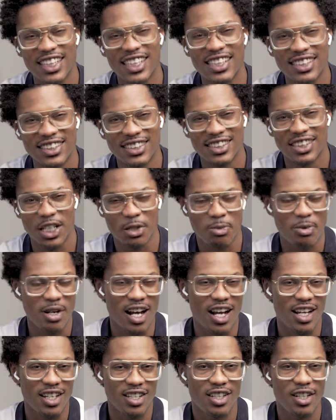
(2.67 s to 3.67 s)
ladies and gentlemen,
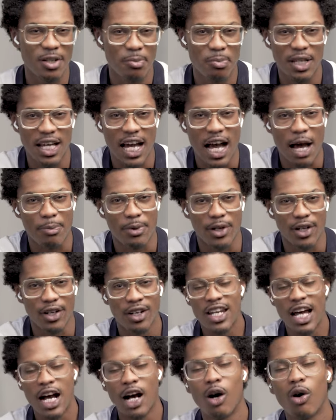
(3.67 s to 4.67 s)
I couldn't be happier.
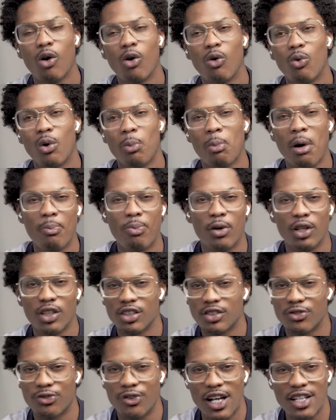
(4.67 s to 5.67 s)
Now, when my
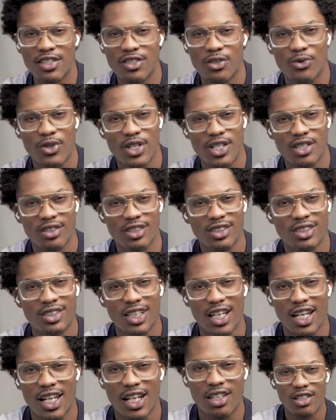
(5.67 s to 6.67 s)
brother's friends originally
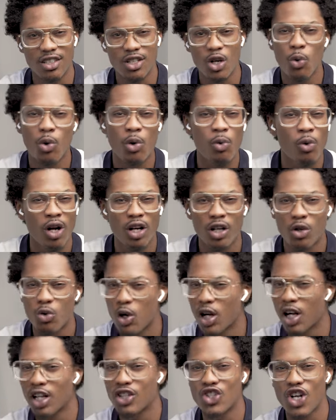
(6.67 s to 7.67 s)
said, yo, we want to
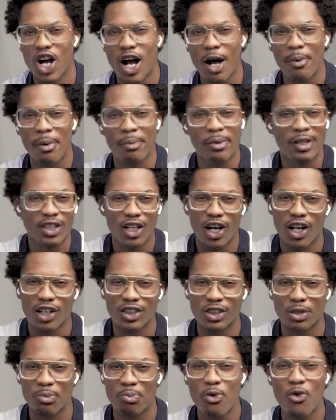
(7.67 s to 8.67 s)
quit our job at
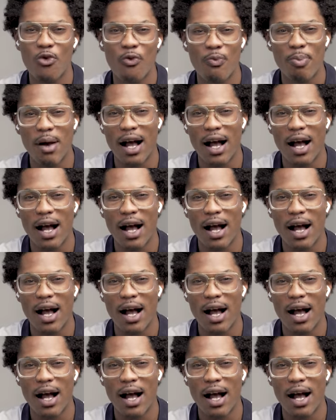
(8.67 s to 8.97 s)
McDonald's and move